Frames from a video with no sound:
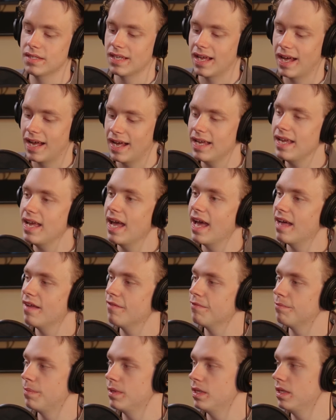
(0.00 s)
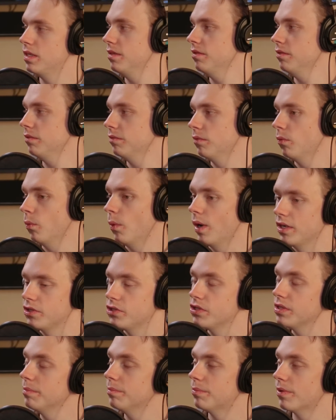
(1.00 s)
I have been
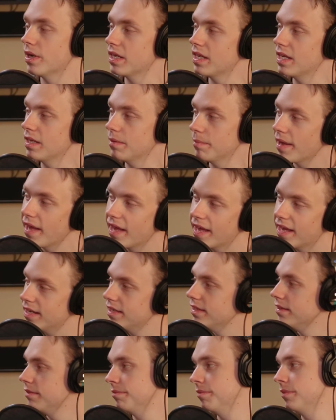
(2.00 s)
watching Breaking Bad.